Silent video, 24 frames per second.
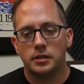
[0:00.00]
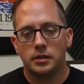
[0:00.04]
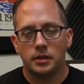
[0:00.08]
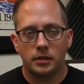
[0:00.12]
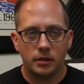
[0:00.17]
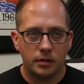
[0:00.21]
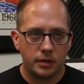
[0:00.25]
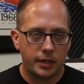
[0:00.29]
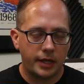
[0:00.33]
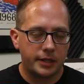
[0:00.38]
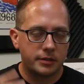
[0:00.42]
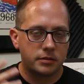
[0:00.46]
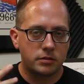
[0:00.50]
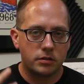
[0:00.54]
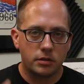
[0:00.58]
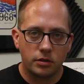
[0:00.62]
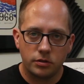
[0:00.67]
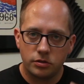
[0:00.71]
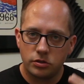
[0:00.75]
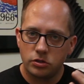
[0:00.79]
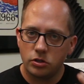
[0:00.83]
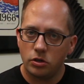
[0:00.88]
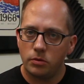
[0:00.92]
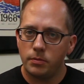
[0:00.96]
and
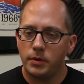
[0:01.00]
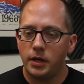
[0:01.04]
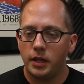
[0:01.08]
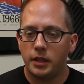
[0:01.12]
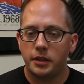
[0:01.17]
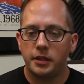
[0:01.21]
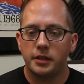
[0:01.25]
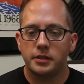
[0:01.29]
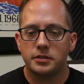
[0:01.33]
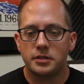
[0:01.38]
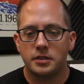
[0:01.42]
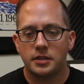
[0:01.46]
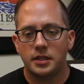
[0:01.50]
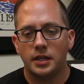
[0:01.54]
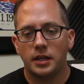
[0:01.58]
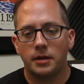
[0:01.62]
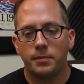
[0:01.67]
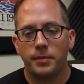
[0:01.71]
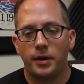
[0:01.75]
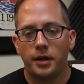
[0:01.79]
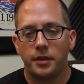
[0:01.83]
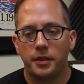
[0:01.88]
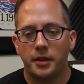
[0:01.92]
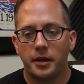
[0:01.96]
there's so many things to think
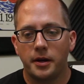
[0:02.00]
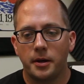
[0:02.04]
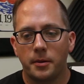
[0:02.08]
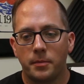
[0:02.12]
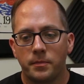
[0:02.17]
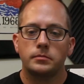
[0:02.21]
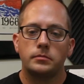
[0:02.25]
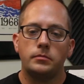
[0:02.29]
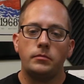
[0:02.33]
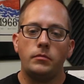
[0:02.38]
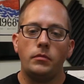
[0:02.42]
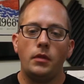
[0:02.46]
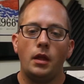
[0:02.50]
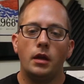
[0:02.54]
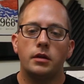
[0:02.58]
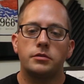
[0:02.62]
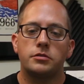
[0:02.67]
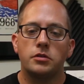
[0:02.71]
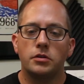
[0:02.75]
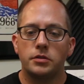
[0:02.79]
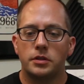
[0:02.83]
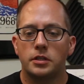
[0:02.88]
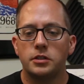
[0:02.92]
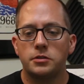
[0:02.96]
about there.
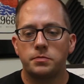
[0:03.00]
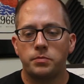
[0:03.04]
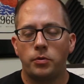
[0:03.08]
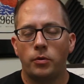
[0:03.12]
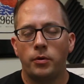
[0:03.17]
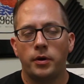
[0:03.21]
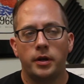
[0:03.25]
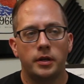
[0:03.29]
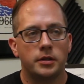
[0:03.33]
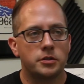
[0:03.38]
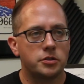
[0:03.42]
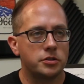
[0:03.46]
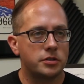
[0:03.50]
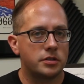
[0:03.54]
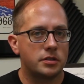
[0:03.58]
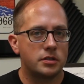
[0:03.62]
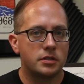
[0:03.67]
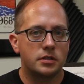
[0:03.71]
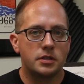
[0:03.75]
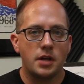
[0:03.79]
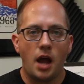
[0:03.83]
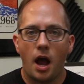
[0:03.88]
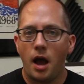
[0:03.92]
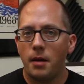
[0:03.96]
So at this point, just
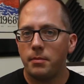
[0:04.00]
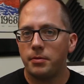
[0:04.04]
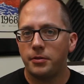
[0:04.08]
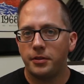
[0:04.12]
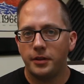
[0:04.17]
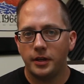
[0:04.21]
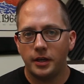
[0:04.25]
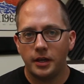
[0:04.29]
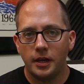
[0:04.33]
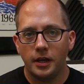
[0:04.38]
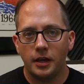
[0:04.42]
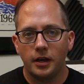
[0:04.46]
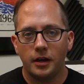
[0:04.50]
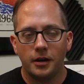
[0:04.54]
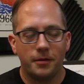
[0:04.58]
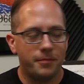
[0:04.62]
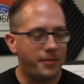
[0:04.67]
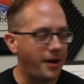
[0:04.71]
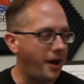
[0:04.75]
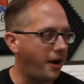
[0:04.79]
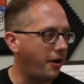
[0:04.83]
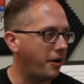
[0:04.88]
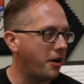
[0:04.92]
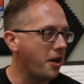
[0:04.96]
stop thinking
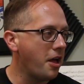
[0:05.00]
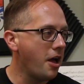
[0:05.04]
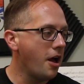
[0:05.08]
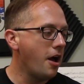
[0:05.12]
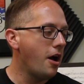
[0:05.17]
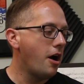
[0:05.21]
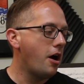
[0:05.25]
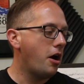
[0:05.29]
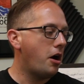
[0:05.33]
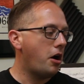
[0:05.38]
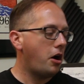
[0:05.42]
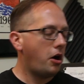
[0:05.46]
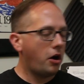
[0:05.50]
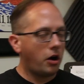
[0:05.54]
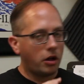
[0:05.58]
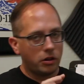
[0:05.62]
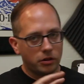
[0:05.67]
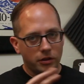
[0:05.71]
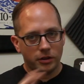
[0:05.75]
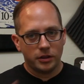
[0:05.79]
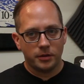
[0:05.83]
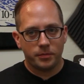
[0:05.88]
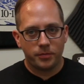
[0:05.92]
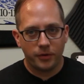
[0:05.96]
about
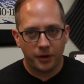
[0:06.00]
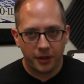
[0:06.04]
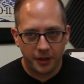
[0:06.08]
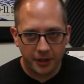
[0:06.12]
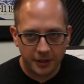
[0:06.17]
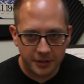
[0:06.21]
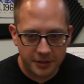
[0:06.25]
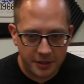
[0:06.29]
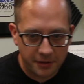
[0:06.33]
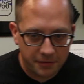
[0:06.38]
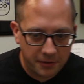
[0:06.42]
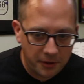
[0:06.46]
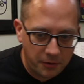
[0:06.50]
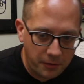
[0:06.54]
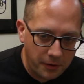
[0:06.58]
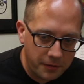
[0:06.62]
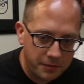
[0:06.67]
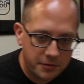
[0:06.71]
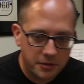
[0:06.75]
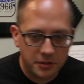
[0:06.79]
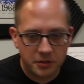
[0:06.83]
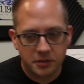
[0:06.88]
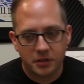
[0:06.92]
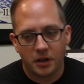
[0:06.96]
all of the breathing stuff that
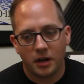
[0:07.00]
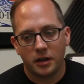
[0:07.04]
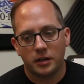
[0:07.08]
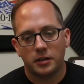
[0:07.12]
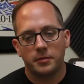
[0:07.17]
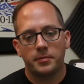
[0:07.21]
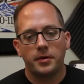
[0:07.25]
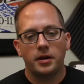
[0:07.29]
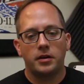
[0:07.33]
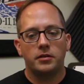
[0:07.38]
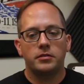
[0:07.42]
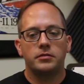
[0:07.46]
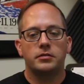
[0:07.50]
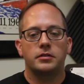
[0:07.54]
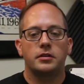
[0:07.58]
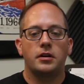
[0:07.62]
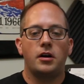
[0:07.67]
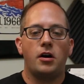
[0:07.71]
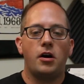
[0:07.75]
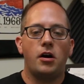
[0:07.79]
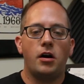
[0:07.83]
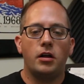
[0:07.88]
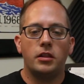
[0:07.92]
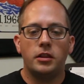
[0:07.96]
we've just talked about,
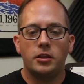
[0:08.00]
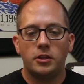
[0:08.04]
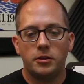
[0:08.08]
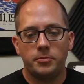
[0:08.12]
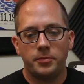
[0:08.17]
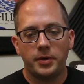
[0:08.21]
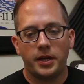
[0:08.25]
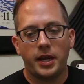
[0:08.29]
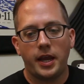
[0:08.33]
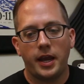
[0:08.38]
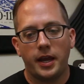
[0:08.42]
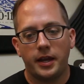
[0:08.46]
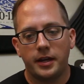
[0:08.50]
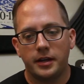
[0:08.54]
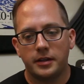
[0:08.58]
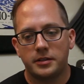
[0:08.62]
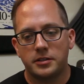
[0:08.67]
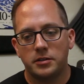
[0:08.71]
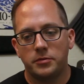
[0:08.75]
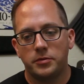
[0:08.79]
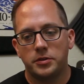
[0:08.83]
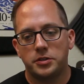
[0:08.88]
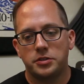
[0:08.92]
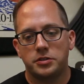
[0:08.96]
all of the mechanics
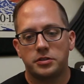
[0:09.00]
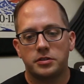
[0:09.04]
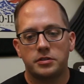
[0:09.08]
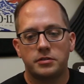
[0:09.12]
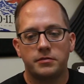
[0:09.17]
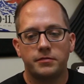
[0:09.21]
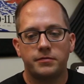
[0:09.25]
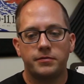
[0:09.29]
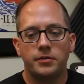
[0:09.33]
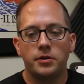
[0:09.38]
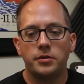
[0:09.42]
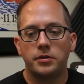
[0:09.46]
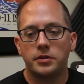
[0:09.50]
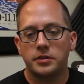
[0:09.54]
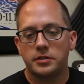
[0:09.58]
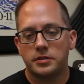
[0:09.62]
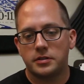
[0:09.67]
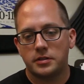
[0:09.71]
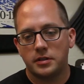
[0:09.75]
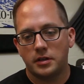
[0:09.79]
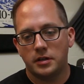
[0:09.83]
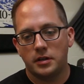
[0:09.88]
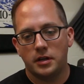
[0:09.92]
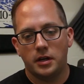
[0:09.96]
that we just
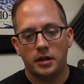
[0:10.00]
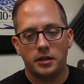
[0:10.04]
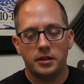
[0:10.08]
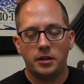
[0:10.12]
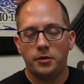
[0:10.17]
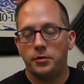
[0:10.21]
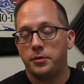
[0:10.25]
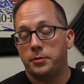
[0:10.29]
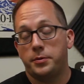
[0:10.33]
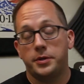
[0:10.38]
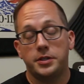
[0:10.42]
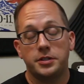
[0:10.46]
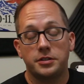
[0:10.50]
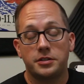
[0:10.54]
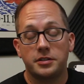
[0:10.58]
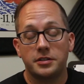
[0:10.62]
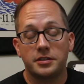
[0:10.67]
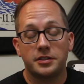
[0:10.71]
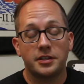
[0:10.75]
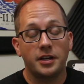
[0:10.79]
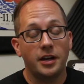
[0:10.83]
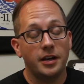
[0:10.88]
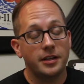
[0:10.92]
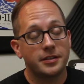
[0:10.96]
we just
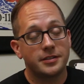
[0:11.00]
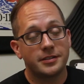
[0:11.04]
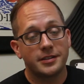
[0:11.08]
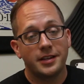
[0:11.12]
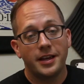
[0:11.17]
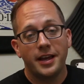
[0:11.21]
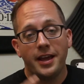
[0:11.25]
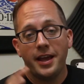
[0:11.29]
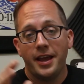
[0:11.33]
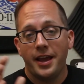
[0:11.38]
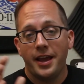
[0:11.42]
discussed,